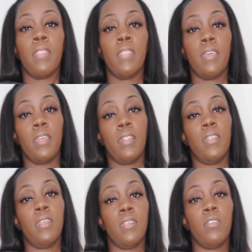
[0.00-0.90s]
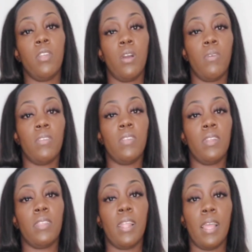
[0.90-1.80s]
And then you can always
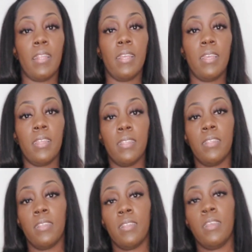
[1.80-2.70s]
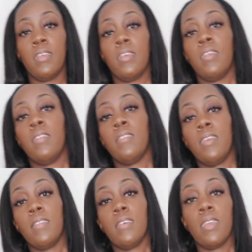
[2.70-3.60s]
tuck that like that.
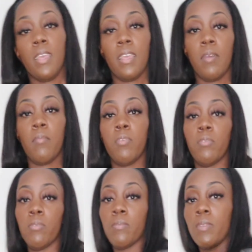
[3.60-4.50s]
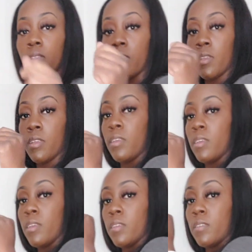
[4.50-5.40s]
Tuck it, and boom.
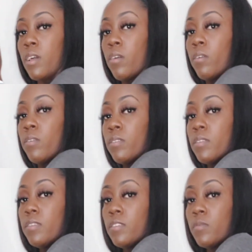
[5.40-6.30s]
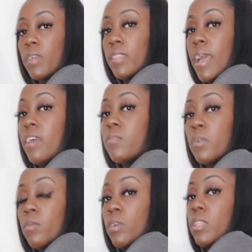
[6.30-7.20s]
So this is what the
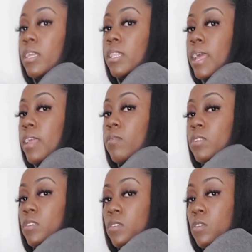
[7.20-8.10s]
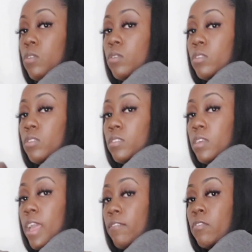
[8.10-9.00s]
hospital one look like, which is cool. They
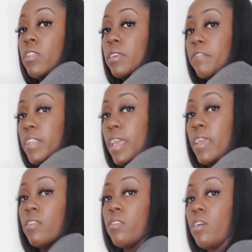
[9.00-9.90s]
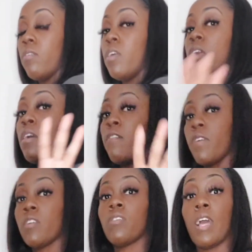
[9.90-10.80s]
still have you looking flat, you know.
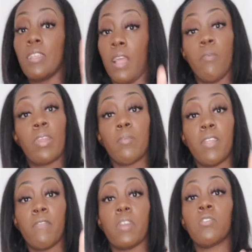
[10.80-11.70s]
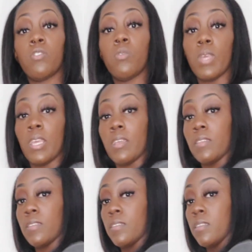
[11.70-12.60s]
First, I recommend first 2
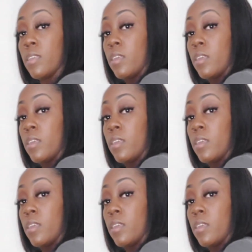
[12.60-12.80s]
weeks,